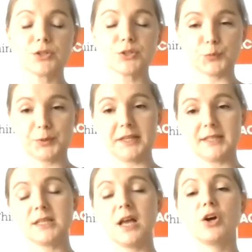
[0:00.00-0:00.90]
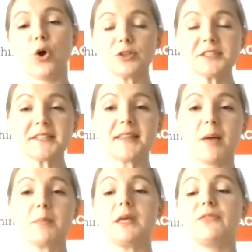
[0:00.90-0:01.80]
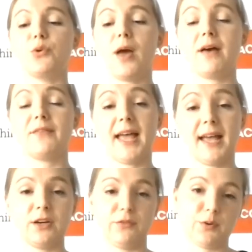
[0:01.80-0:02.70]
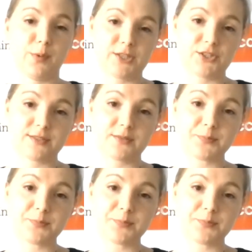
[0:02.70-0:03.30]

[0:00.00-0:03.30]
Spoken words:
So please contact them if you have any other questions.